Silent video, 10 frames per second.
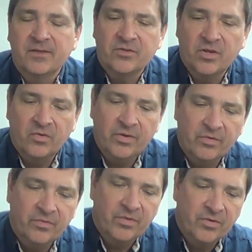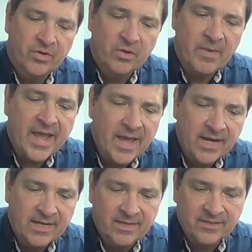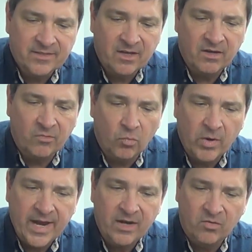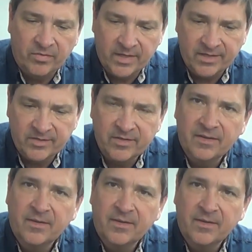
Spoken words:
So your demand is gonna wane on these.